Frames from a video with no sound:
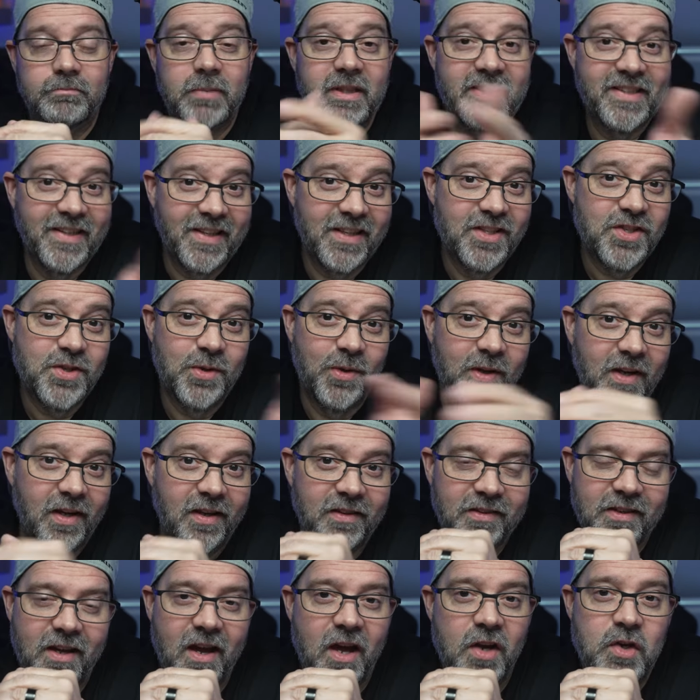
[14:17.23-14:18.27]
But to get you
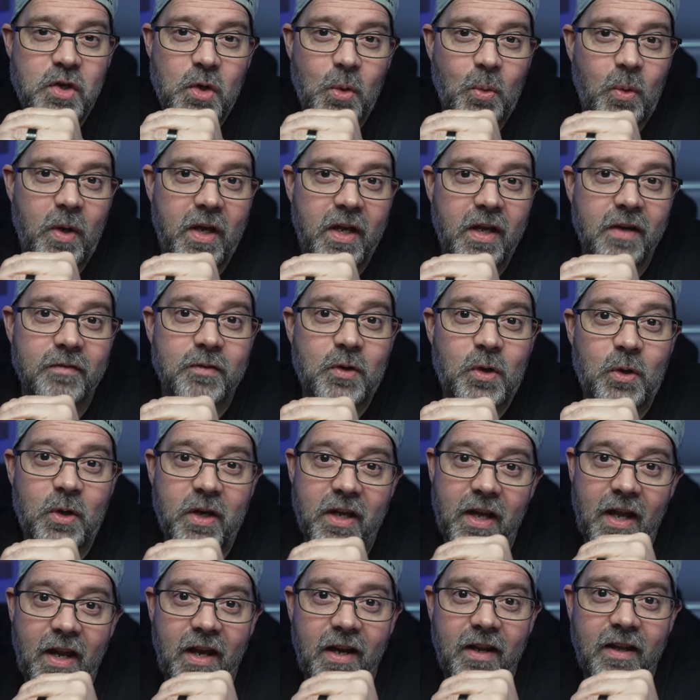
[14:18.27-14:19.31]
guys on your way of
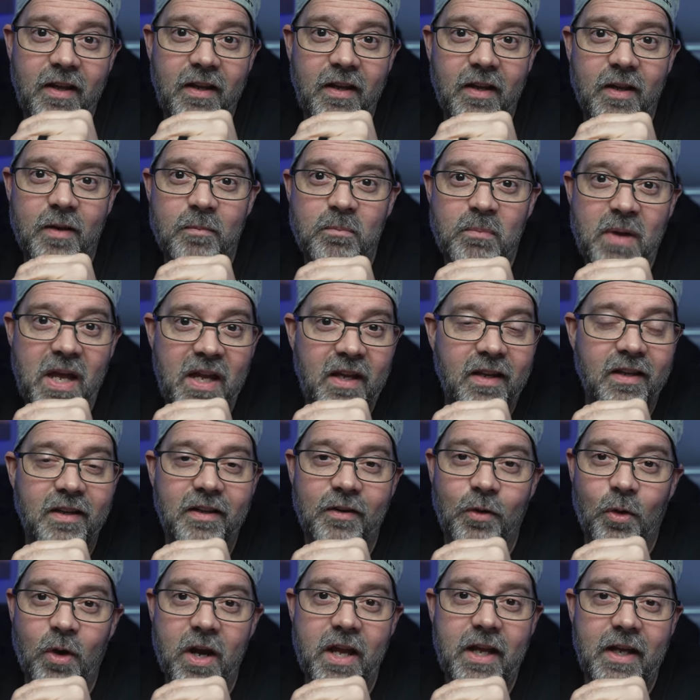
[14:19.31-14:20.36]
creating and making
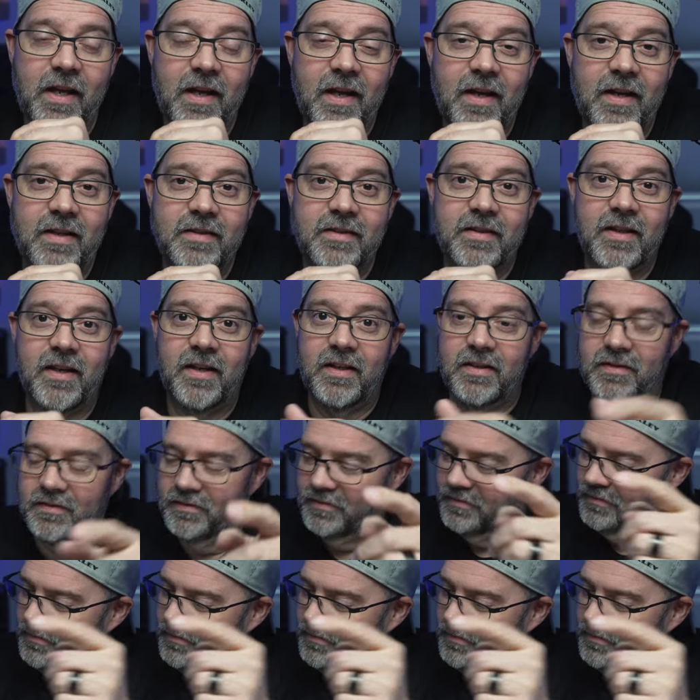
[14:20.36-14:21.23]
great content,